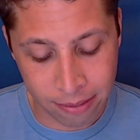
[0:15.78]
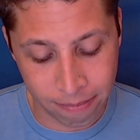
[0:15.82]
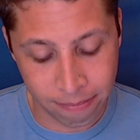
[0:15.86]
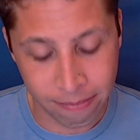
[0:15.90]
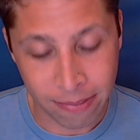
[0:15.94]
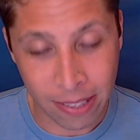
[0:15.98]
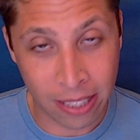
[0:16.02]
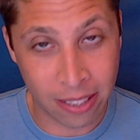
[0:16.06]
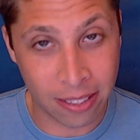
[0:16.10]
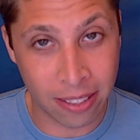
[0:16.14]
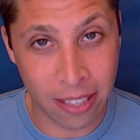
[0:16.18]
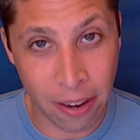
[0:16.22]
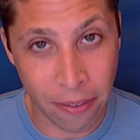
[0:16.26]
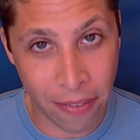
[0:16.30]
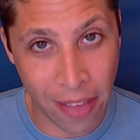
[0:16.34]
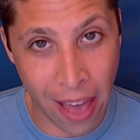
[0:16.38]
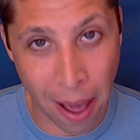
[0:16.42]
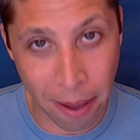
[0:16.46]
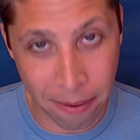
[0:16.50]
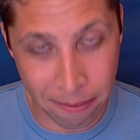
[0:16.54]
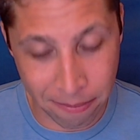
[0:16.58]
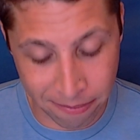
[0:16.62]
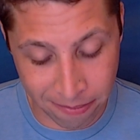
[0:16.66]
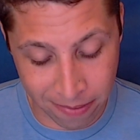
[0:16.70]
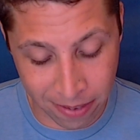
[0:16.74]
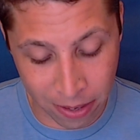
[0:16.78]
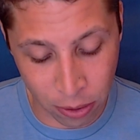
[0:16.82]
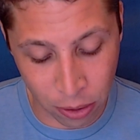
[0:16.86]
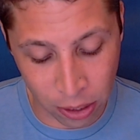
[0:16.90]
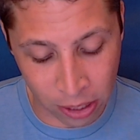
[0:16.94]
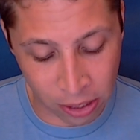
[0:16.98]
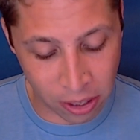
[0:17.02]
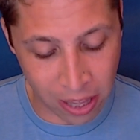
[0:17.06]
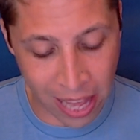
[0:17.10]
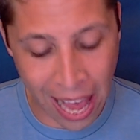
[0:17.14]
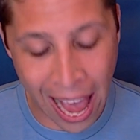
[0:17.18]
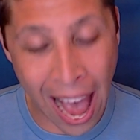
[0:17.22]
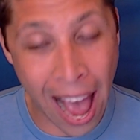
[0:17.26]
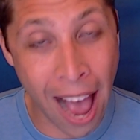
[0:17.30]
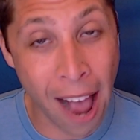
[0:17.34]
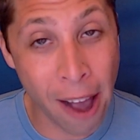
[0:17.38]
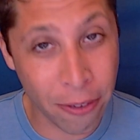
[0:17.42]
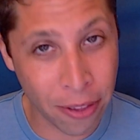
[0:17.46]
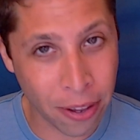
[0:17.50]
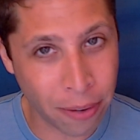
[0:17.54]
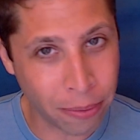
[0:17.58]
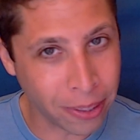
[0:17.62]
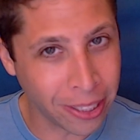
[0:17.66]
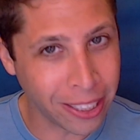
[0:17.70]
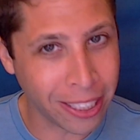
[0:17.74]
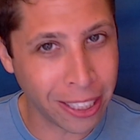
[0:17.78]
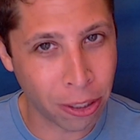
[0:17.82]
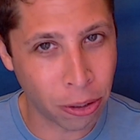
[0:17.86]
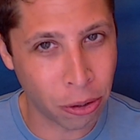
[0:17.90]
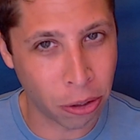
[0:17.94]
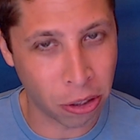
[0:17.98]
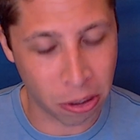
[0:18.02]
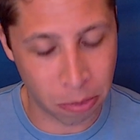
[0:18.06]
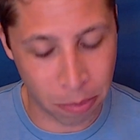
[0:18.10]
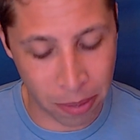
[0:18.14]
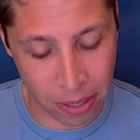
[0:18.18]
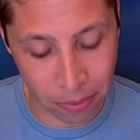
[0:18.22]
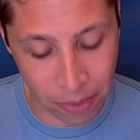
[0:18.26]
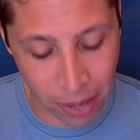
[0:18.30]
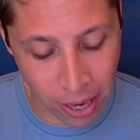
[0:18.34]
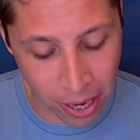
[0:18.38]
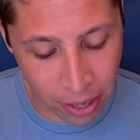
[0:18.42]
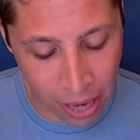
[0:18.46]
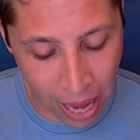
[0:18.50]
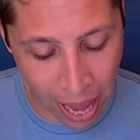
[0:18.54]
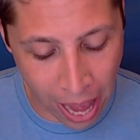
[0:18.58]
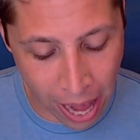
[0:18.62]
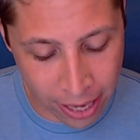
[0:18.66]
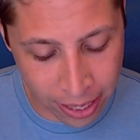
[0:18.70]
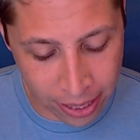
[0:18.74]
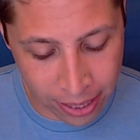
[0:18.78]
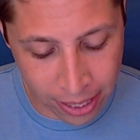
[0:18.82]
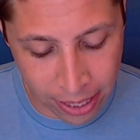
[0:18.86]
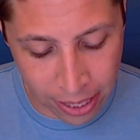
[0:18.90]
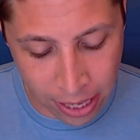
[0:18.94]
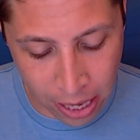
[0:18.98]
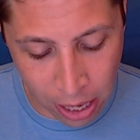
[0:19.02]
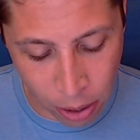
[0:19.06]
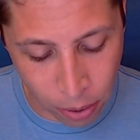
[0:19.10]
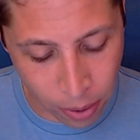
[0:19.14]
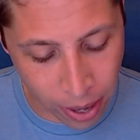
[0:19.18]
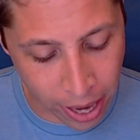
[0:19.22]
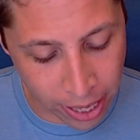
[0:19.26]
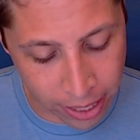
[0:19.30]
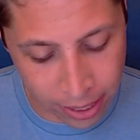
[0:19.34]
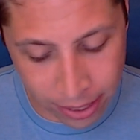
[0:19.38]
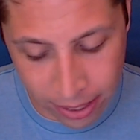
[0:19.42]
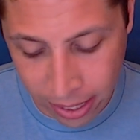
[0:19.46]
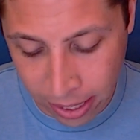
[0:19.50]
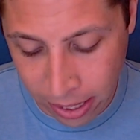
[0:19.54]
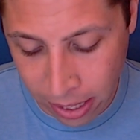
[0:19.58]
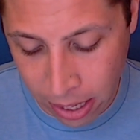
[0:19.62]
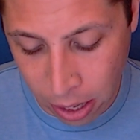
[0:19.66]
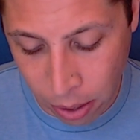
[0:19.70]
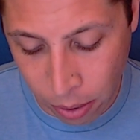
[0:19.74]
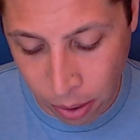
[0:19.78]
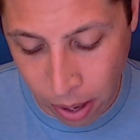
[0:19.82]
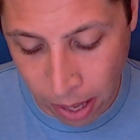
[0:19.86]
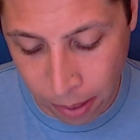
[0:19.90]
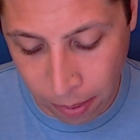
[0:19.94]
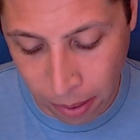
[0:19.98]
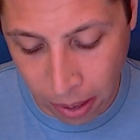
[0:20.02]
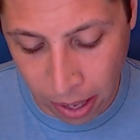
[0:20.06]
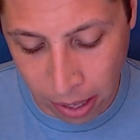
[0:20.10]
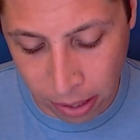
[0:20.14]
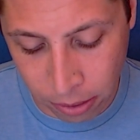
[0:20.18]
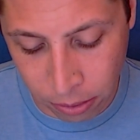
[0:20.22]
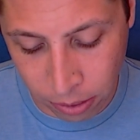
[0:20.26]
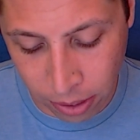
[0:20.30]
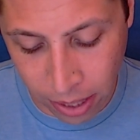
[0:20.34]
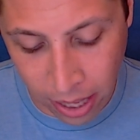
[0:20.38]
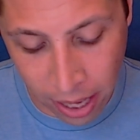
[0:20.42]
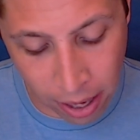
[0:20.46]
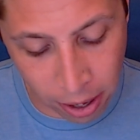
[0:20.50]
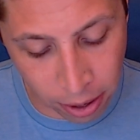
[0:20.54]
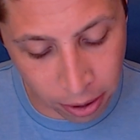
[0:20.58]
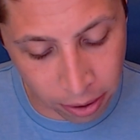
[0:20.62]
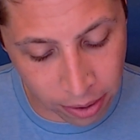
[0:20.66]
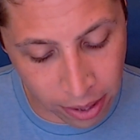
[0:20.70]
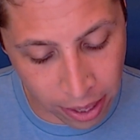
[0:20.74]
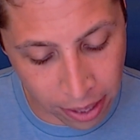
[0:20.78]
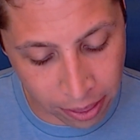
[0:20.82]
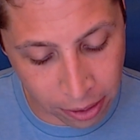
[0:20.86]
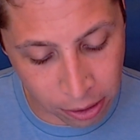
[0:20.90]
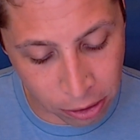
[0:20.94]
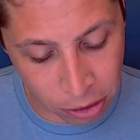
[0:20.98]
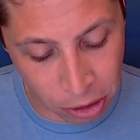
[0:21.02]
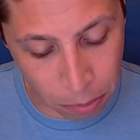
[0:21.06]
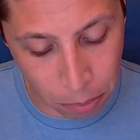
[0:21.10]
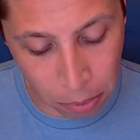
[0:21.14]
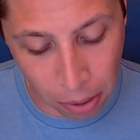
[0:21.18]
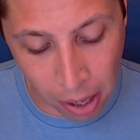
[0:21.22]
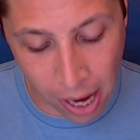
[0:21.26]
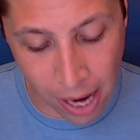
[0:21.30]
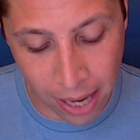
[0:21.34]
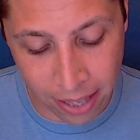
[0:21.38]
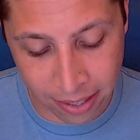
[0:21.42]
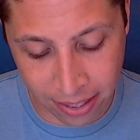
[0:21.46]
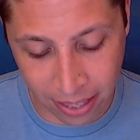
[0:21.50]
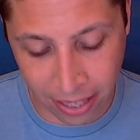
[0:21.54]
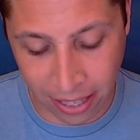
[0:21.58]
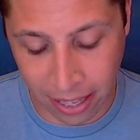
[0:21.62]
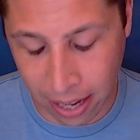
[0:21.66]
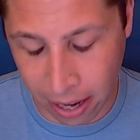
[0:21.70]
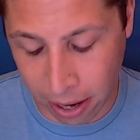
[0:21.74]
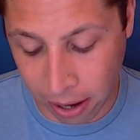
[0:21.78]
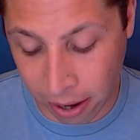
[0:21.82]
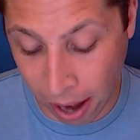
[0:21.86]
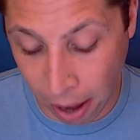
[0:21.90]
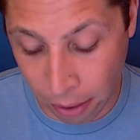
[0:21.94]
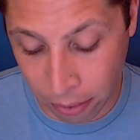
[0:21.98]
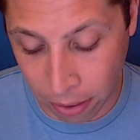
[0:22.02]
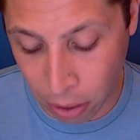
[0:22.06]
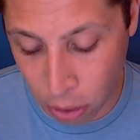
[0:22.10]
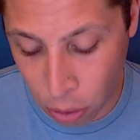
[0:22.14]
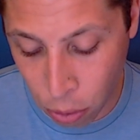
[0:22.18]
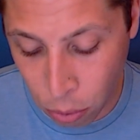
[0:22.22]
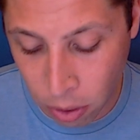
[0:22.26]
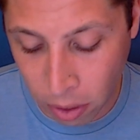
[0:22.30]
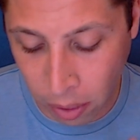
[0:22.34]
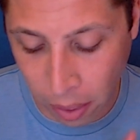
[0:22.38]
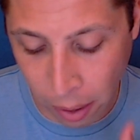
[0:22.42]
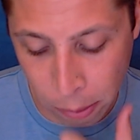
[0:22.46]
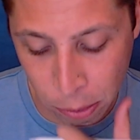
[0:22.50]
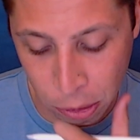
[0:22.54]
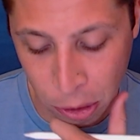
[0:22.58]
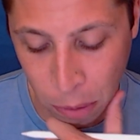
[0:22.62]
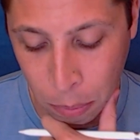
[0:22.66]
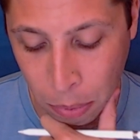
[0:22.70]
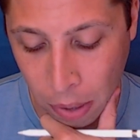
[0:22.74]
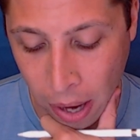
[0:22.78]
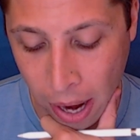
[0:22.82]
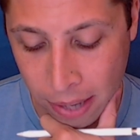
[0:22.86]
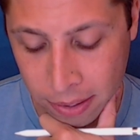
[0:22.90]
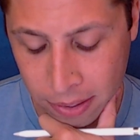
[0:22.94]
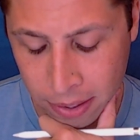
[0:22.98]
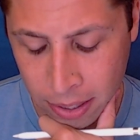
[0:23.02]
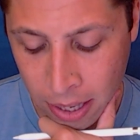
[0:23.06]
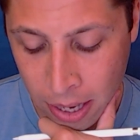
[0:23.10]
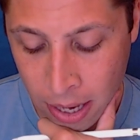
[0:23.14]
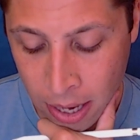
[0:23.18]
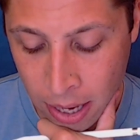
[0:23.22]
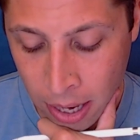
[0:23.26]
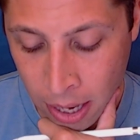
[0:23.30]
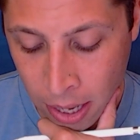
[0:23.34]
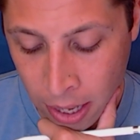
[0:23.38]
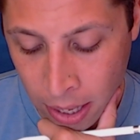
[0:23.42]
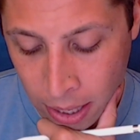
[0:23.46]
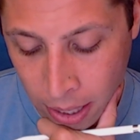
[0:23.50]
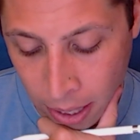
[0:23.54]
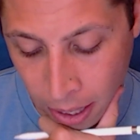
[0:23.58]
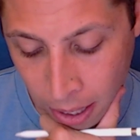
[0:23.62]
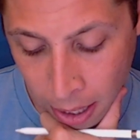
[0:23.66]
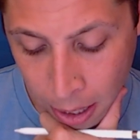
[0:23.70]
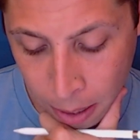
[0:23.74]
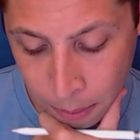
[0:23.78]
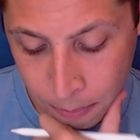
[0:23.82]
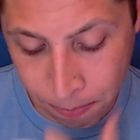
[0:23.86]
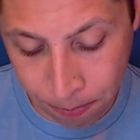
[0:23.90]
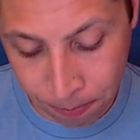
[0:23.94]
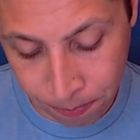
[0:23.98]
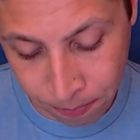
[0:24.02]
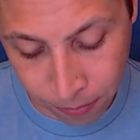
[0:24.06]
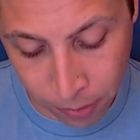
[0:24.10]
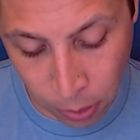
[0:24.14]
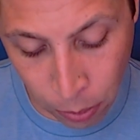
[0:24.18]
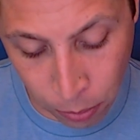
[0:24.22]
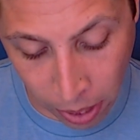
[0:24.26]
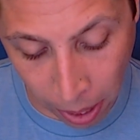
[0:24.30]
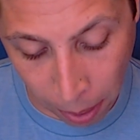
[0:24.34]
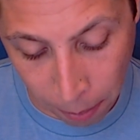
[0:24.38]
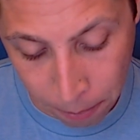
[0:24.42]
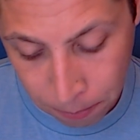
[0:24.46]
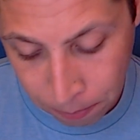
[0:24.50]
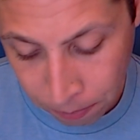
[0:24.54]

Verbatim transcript: let's see if it's the how that really interests me, right? How did they know? How did they know? I don't care that they're surprised. I care how they knew that they were surprised. Okay.